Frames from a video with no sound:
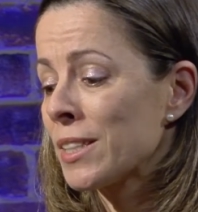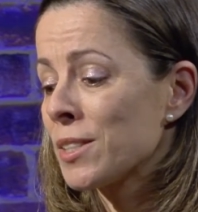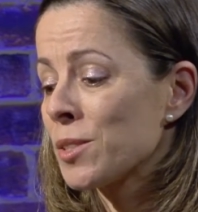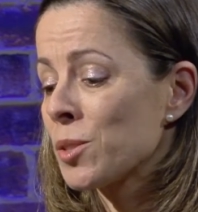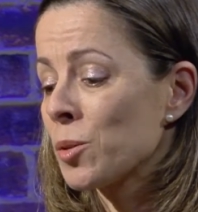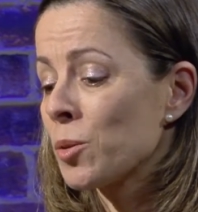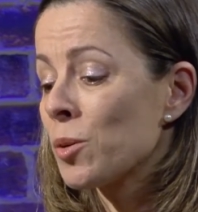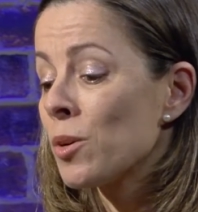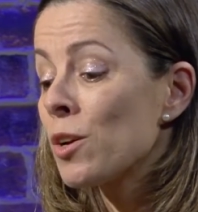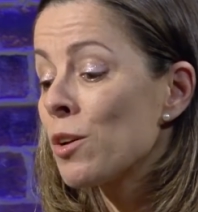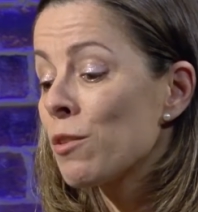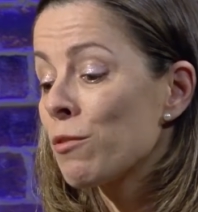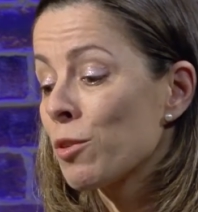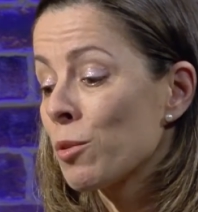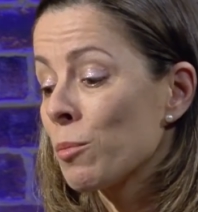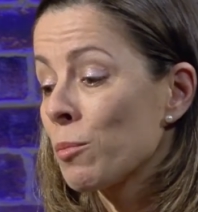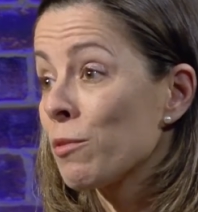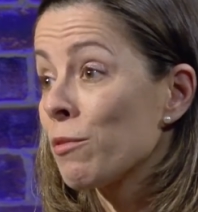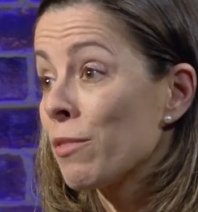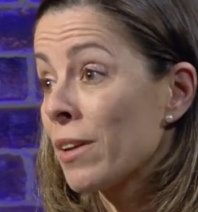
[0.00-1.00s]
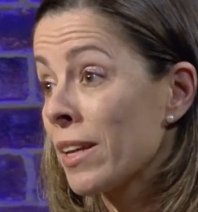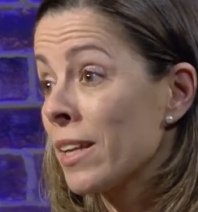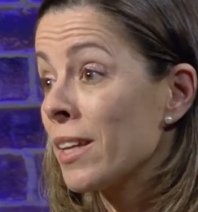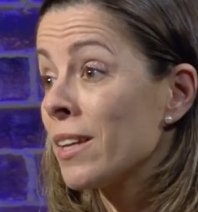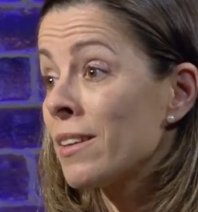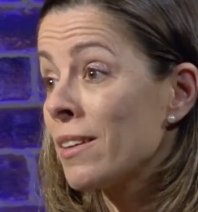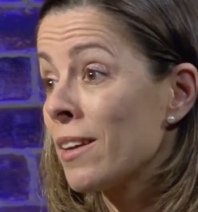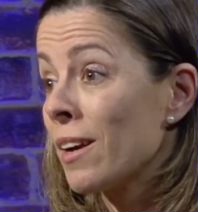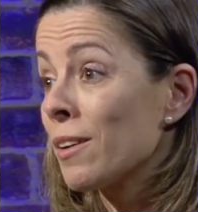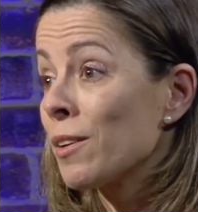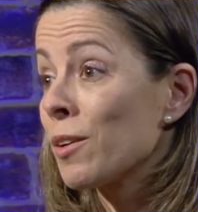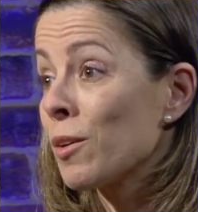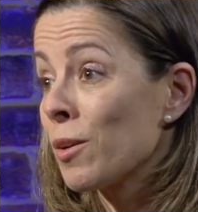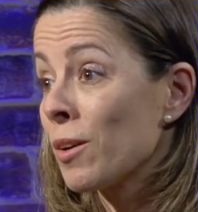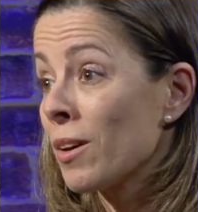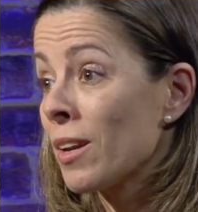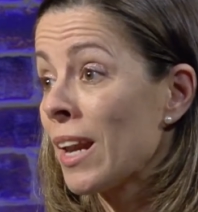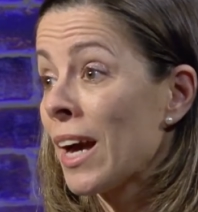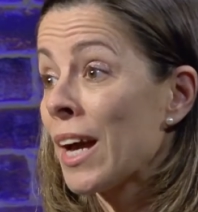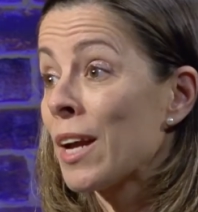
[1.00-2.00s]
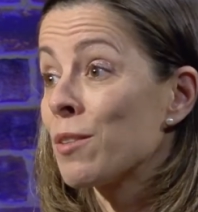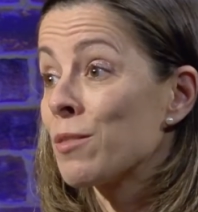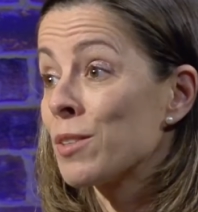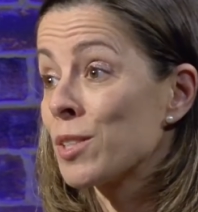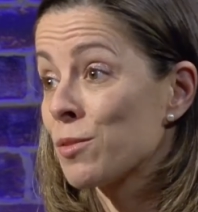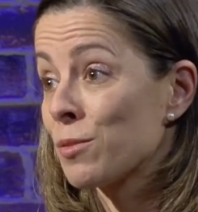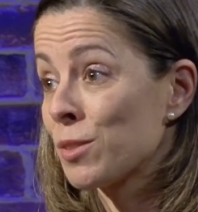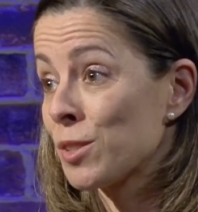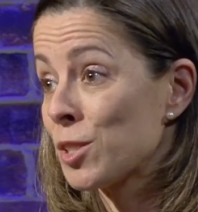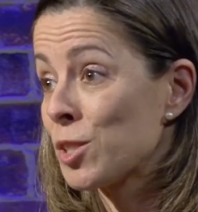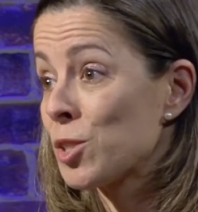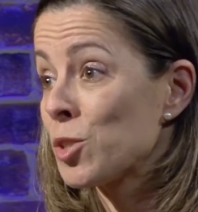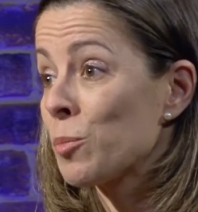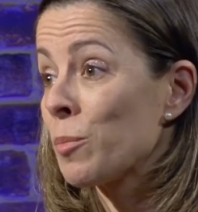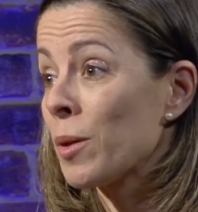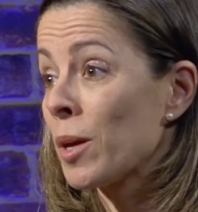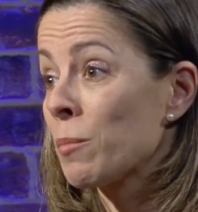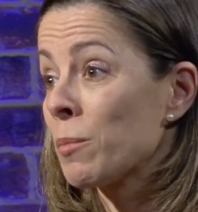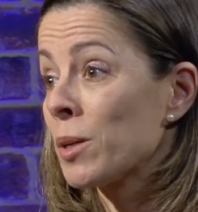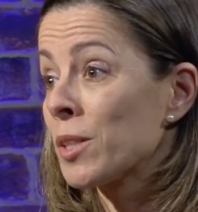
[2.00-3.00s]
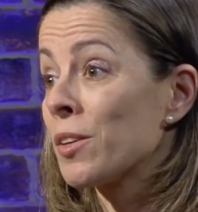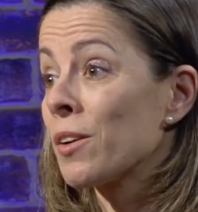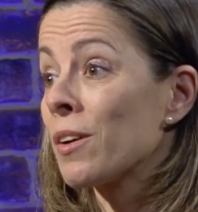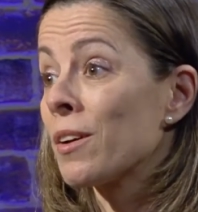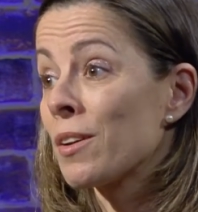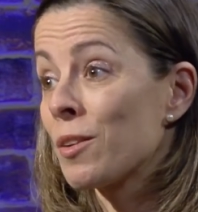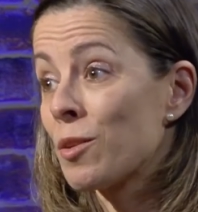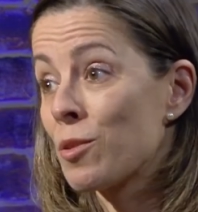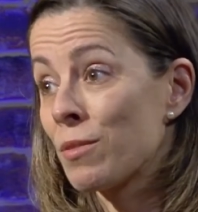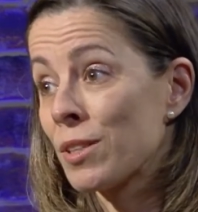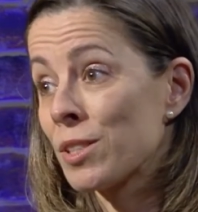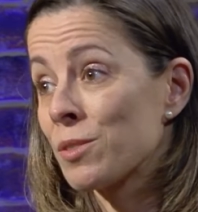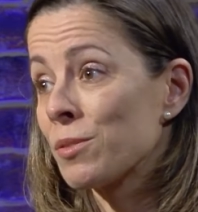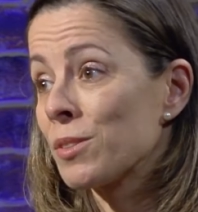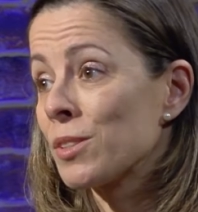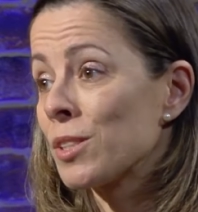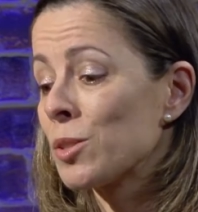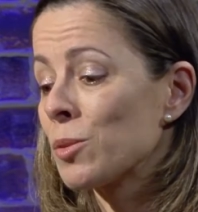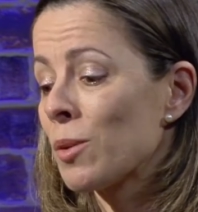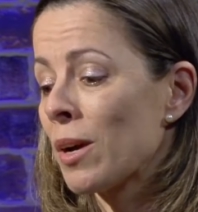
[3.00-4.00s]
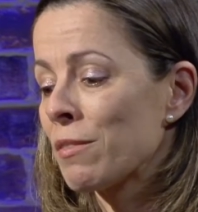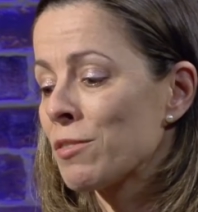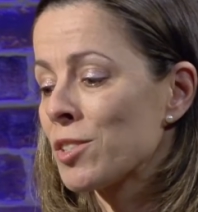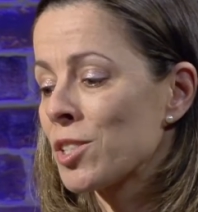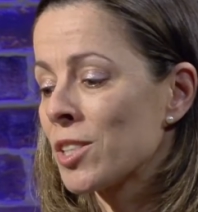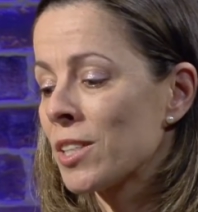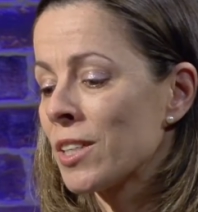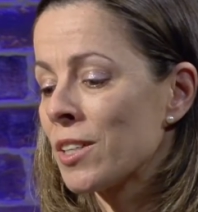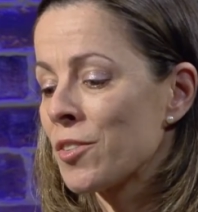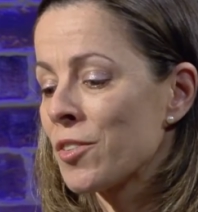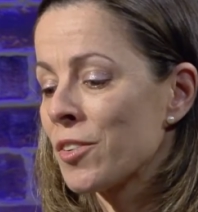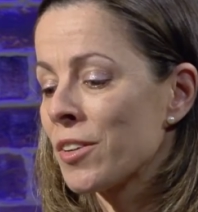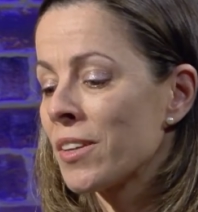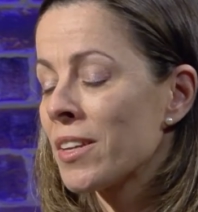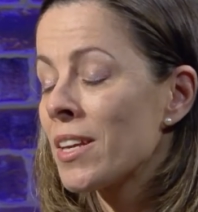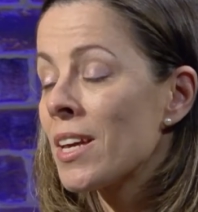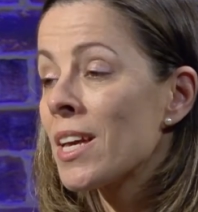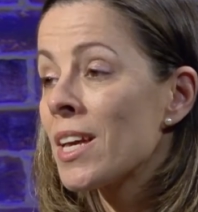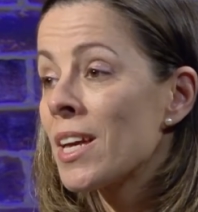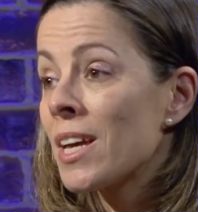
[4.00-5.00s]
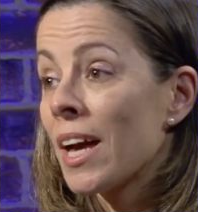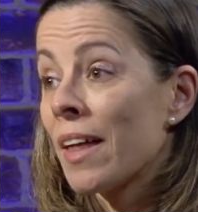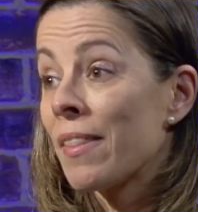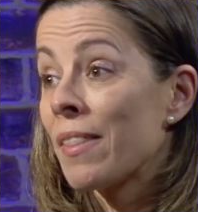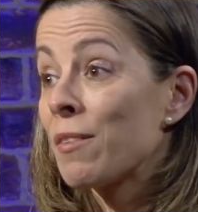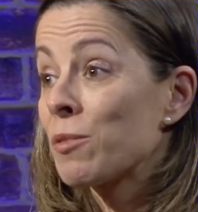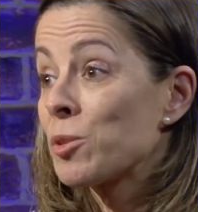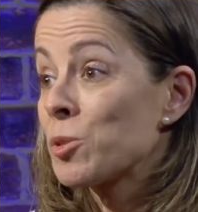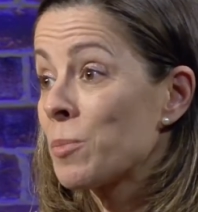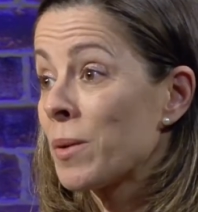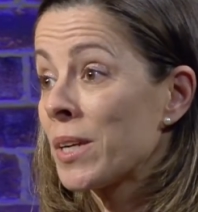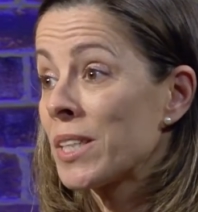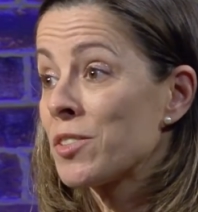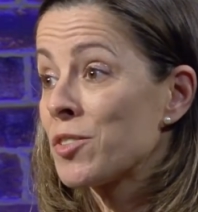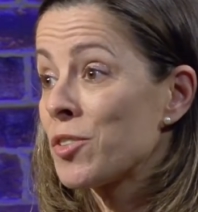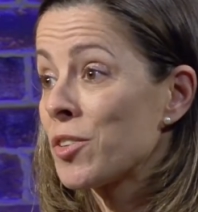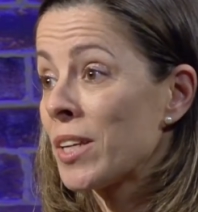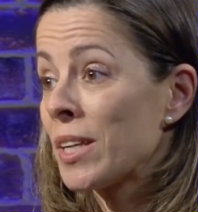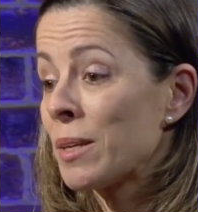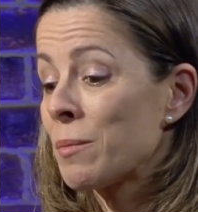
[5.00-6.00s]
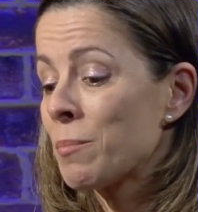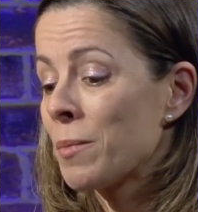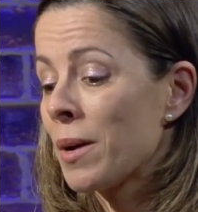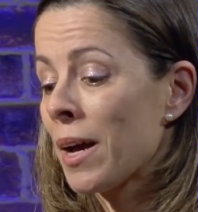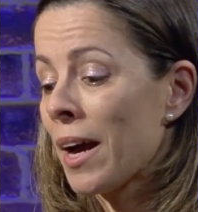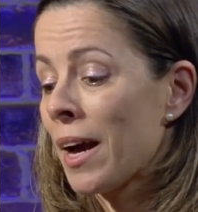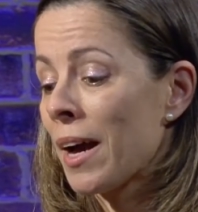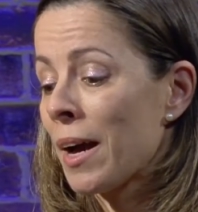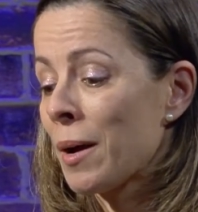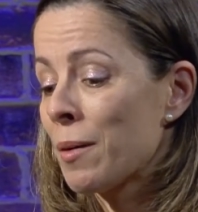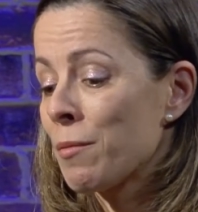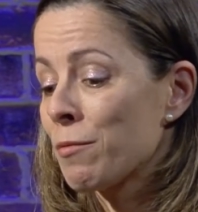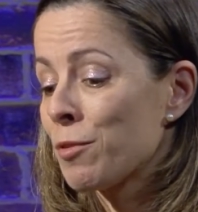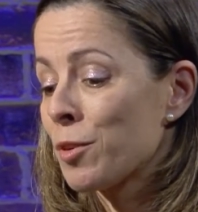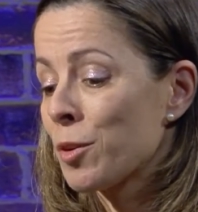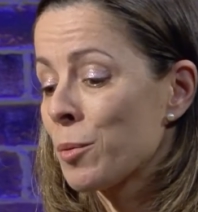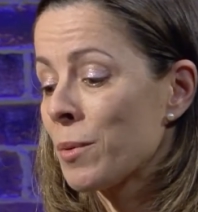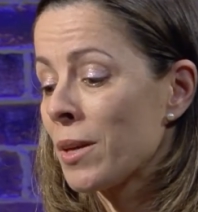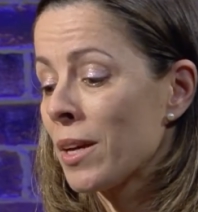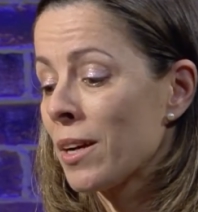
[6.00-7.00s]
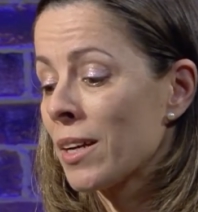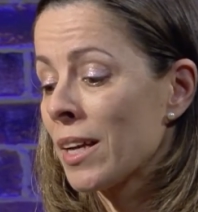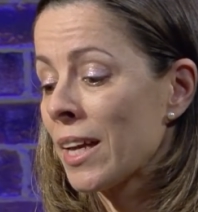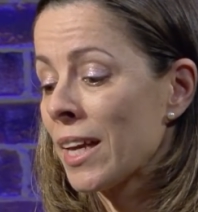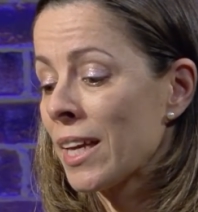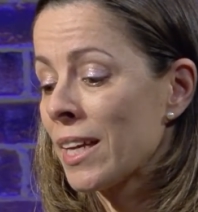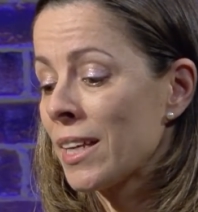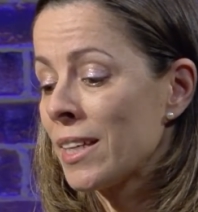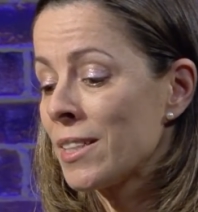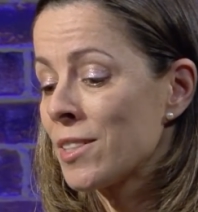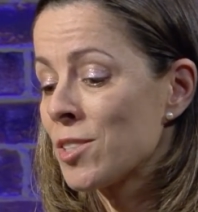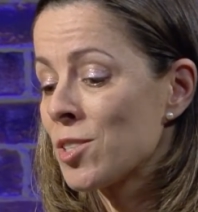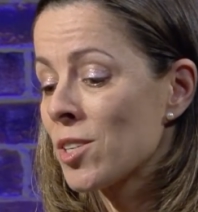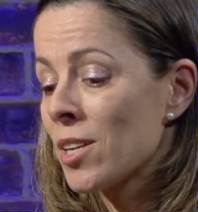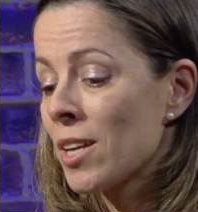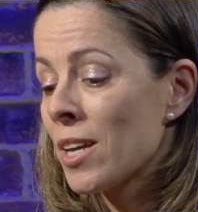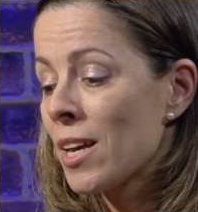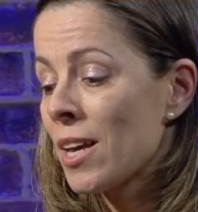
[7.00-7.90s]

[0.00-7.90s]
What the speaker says: So from a very young girl, I always wanted to be a mother, always wanted to have children. And that was my dream from young age.